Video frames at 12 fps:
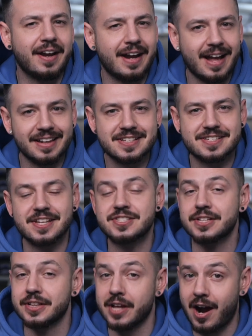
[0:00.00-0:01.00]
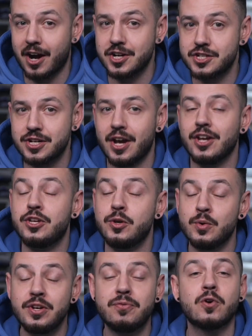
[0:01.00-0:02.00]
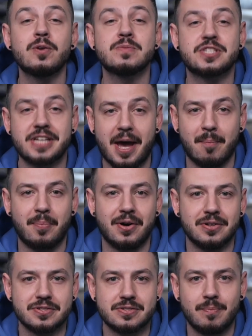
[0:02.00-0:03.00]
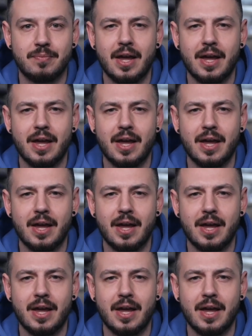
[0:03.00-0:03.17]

analysis large, uniform samples.